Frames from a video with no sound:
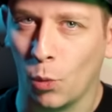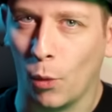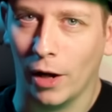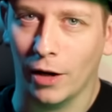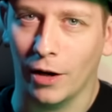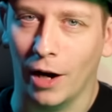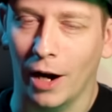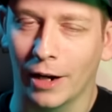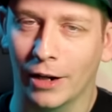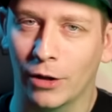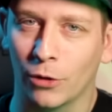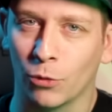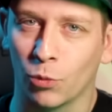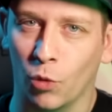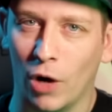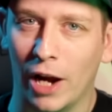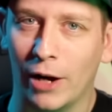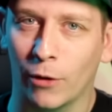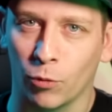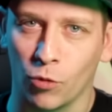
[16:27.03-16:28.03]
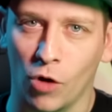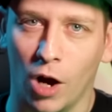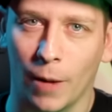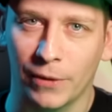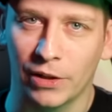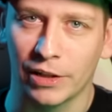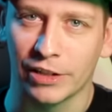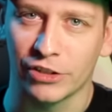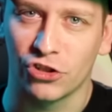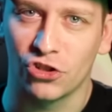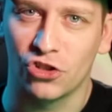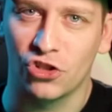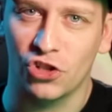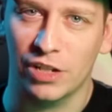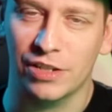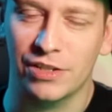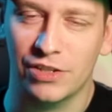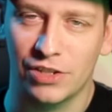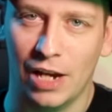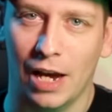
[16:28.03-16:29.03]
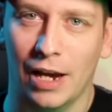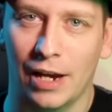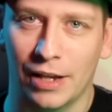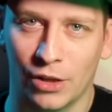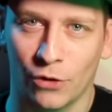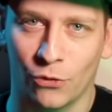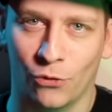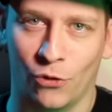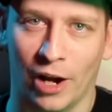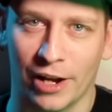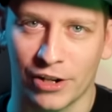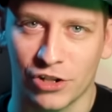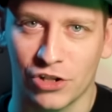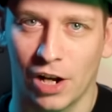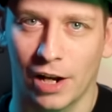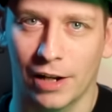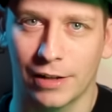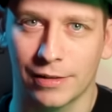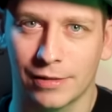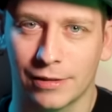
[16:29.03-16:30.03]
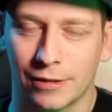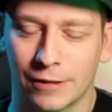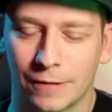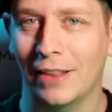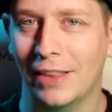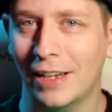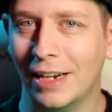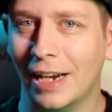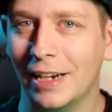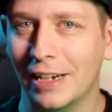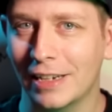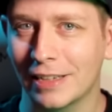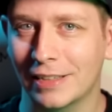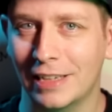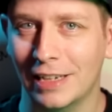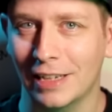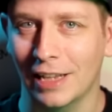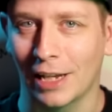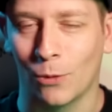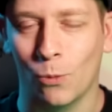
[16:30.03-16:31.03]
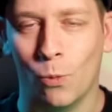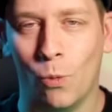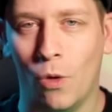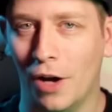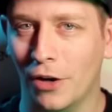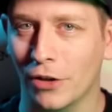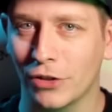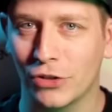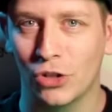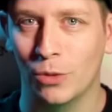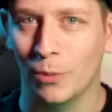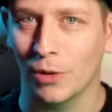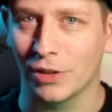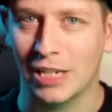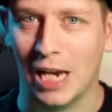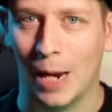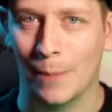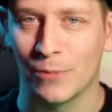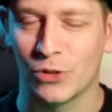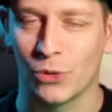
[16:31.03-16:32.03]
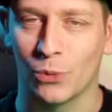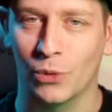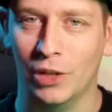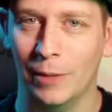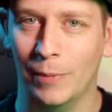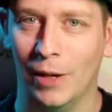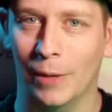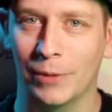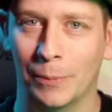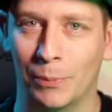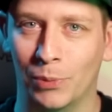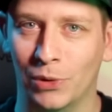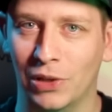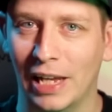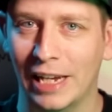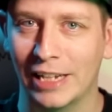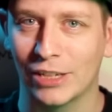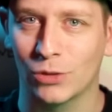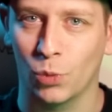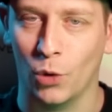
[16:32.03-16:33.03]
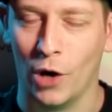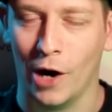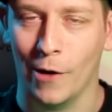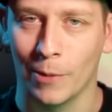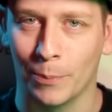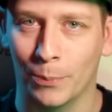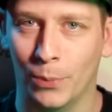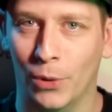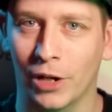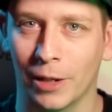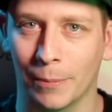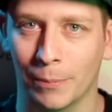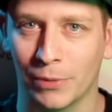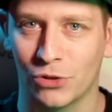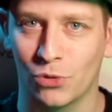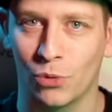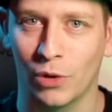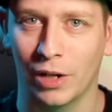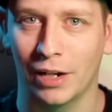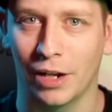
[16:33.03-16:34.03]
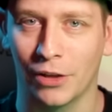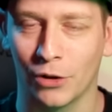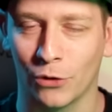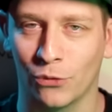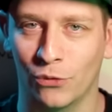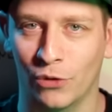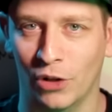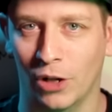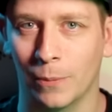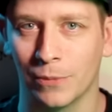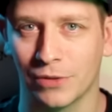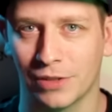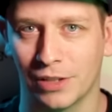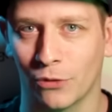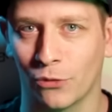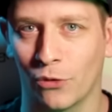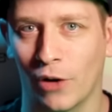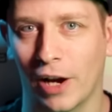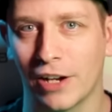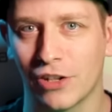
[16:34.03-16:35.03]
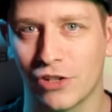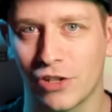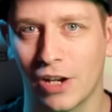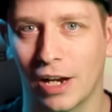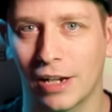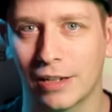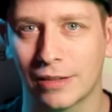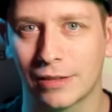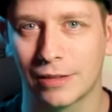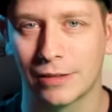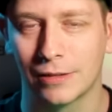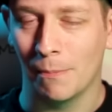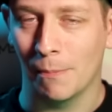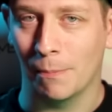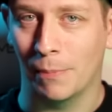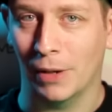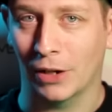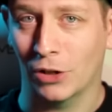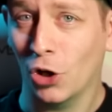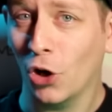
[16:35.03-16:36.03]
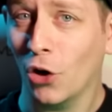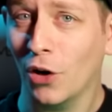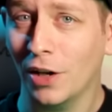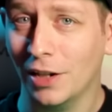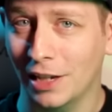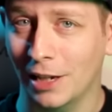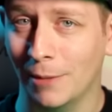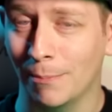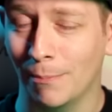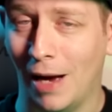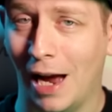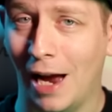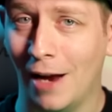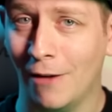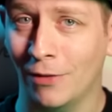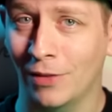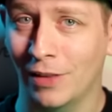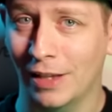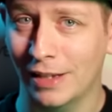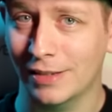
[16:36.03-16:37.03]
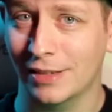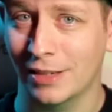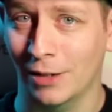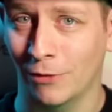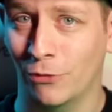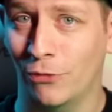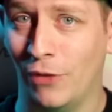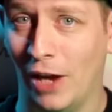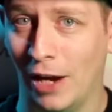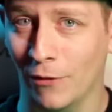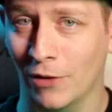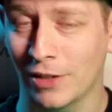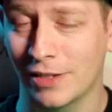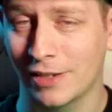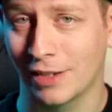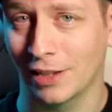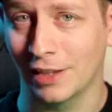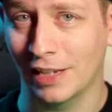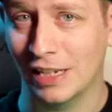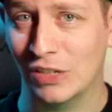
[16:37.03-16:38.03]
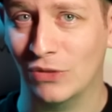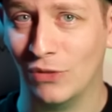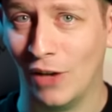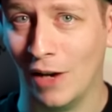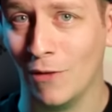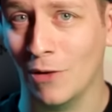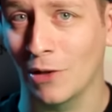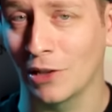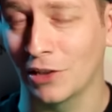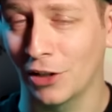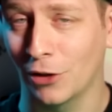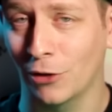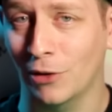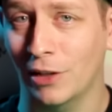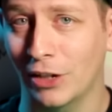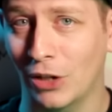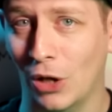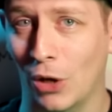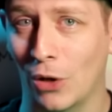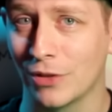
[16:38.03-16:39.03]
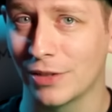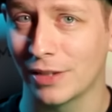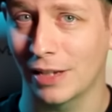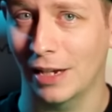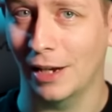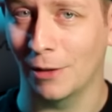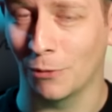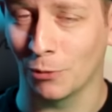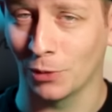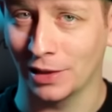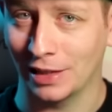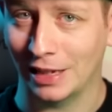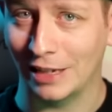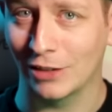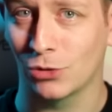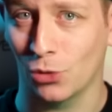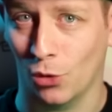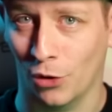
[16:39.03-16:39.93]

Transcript: where I could rank Romulus just yet in the franchise. I think I need to see it one or two more times to really be able to place where I would put it between other films in the franchise. But currently, my list of favorites to least favorite literally goes in release